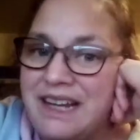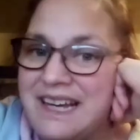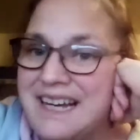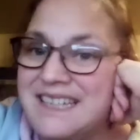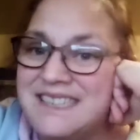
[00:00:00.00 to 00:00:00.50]
Hi
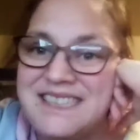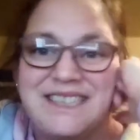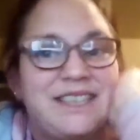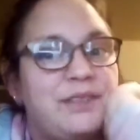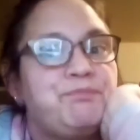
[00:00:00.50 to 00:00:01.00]
guys.
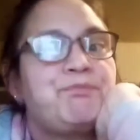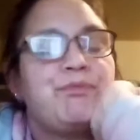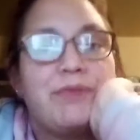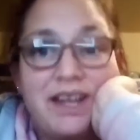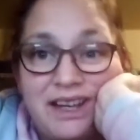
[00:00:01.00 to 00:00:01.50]

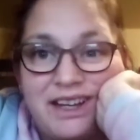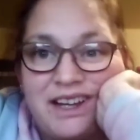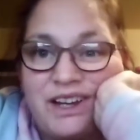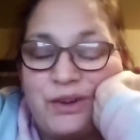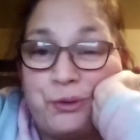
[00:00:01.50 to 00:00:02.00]

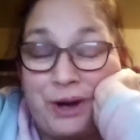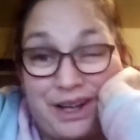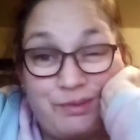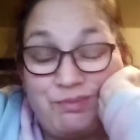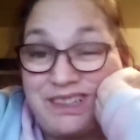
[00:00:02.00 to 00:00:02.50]

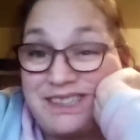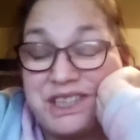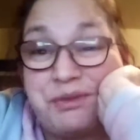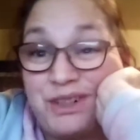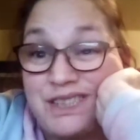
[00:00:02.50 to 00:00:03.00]
Well, this is
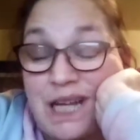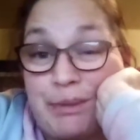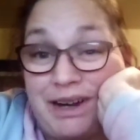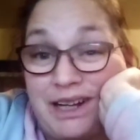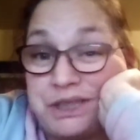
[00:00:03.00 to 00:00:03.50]
the first
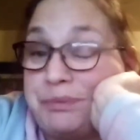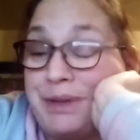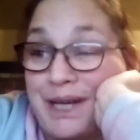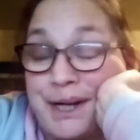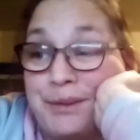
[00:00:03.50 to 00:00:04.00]
time I actually
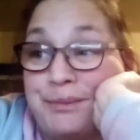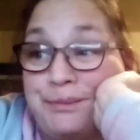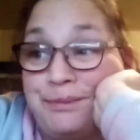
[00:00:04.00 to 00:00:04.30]
pick up